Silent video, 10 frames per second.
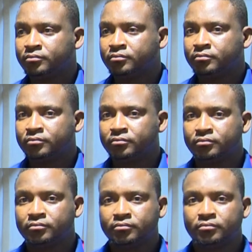
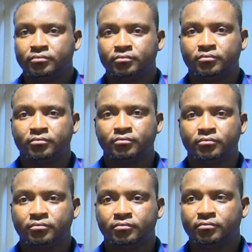
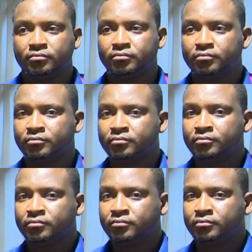
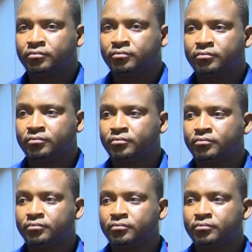The person shown says nothing.